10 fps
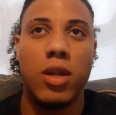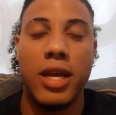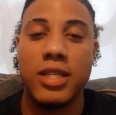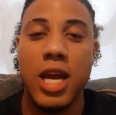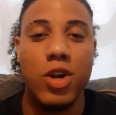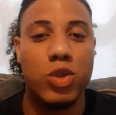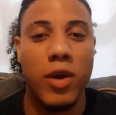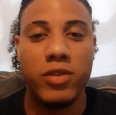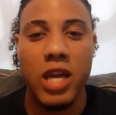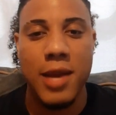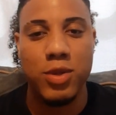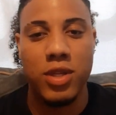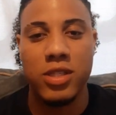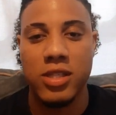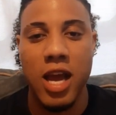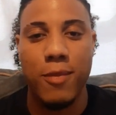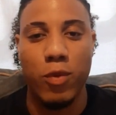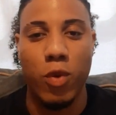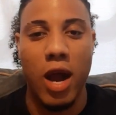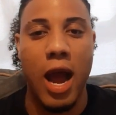10 or 12 times where this has
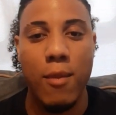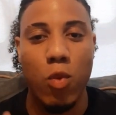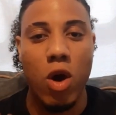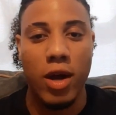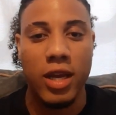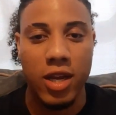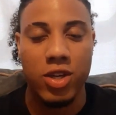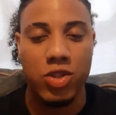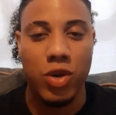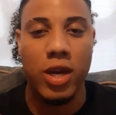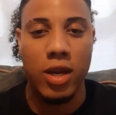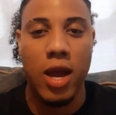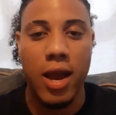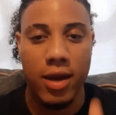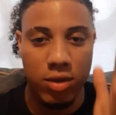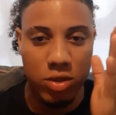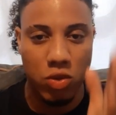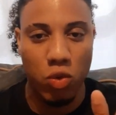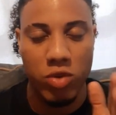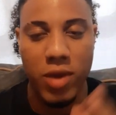happened, where I'm walking in a straight line
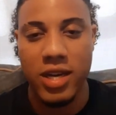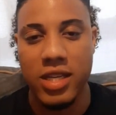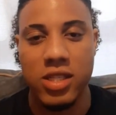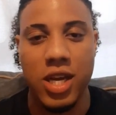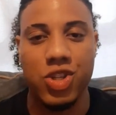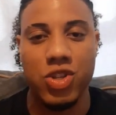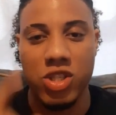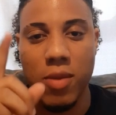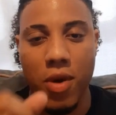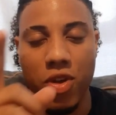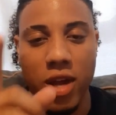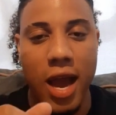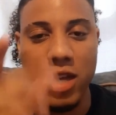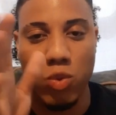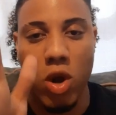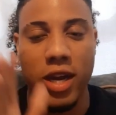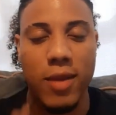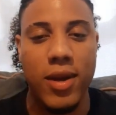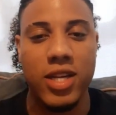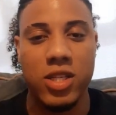toward my destination, some other guy is walking
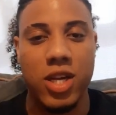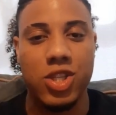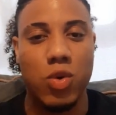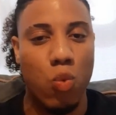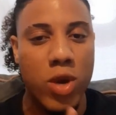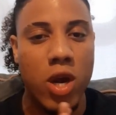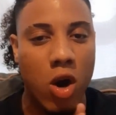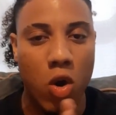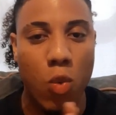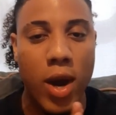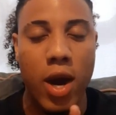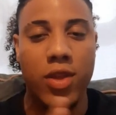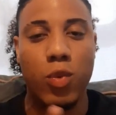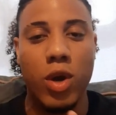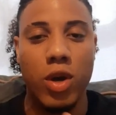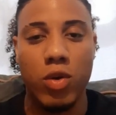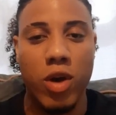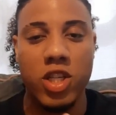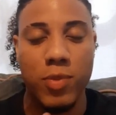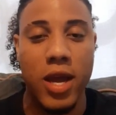in my destination, we are aware that we're gonna
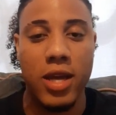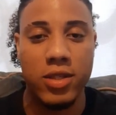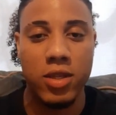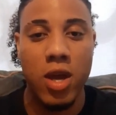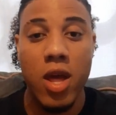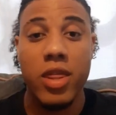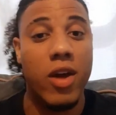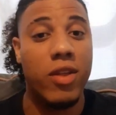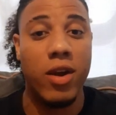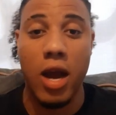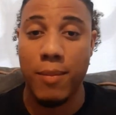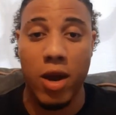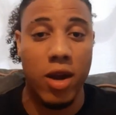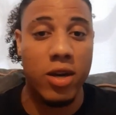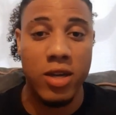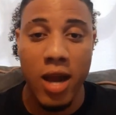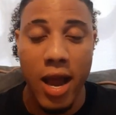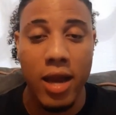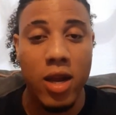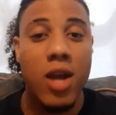cross paths. Now I'm not gonna
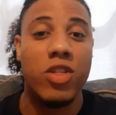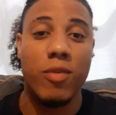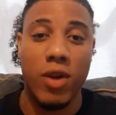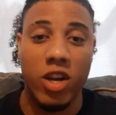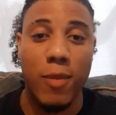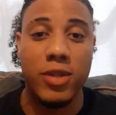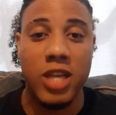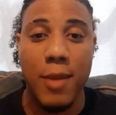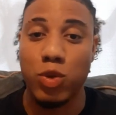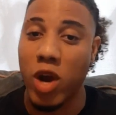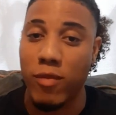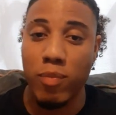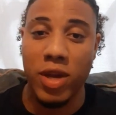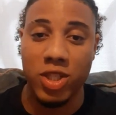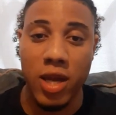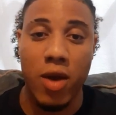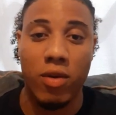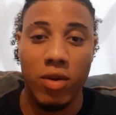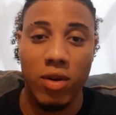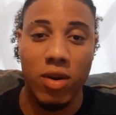deny it, there have been a couple times where I've been bitched out,
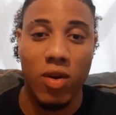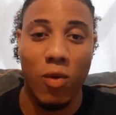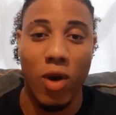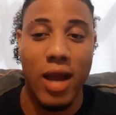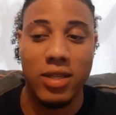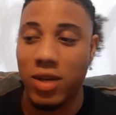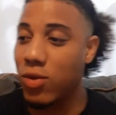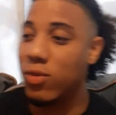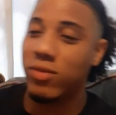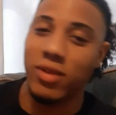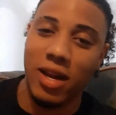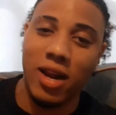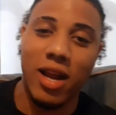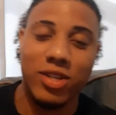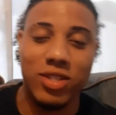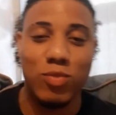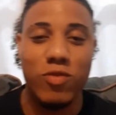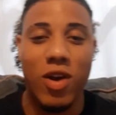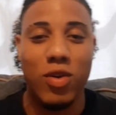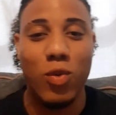where I said, ooh, and then I just move
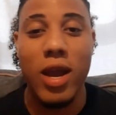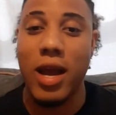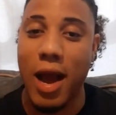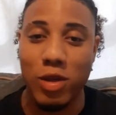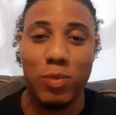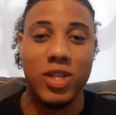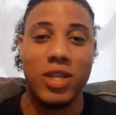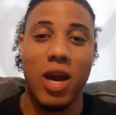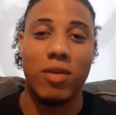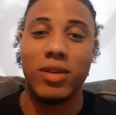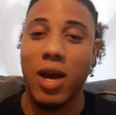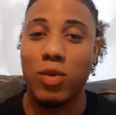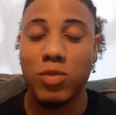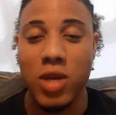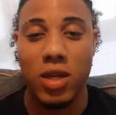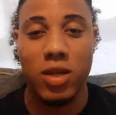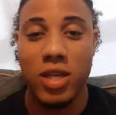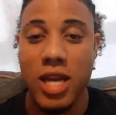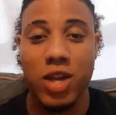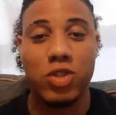out the way, I was bitched out, that was me.
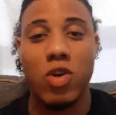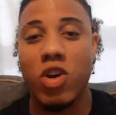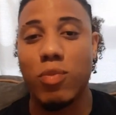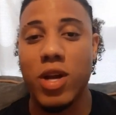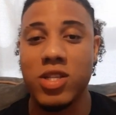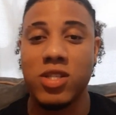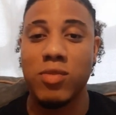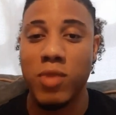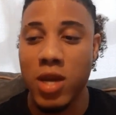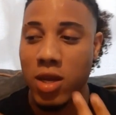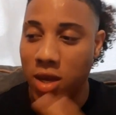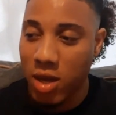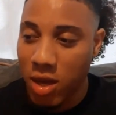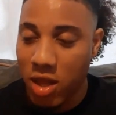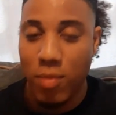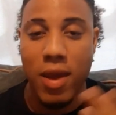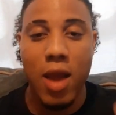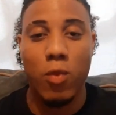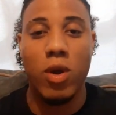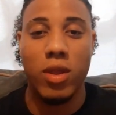He had a stronger presence than me, the
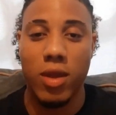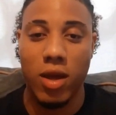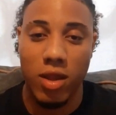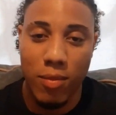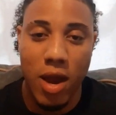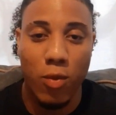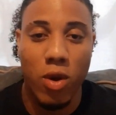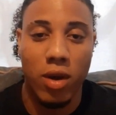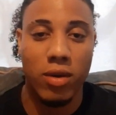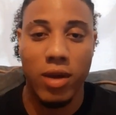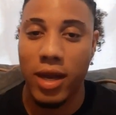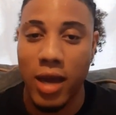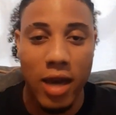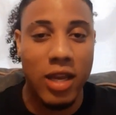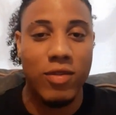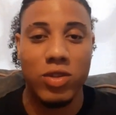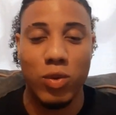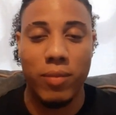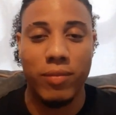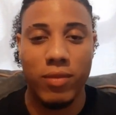man won, I gotta give it to
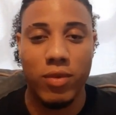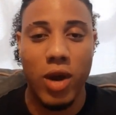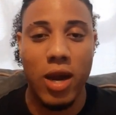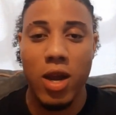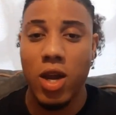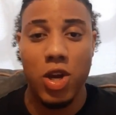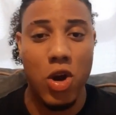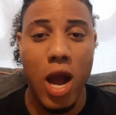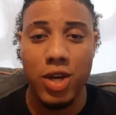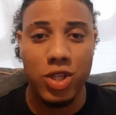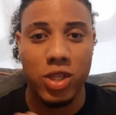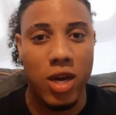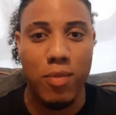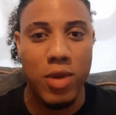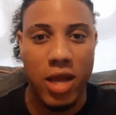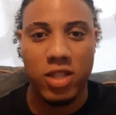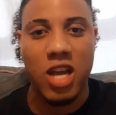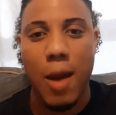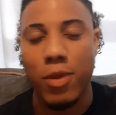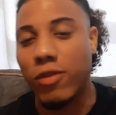him, right? You're not just gonna be at the
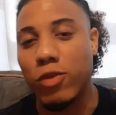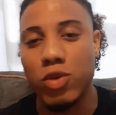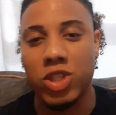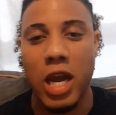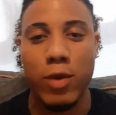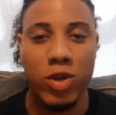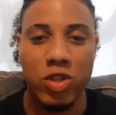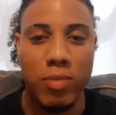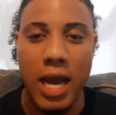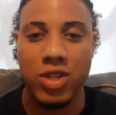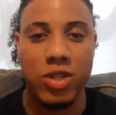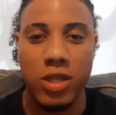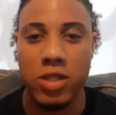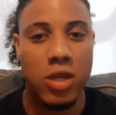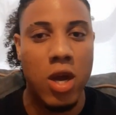top of the food chain once you master this.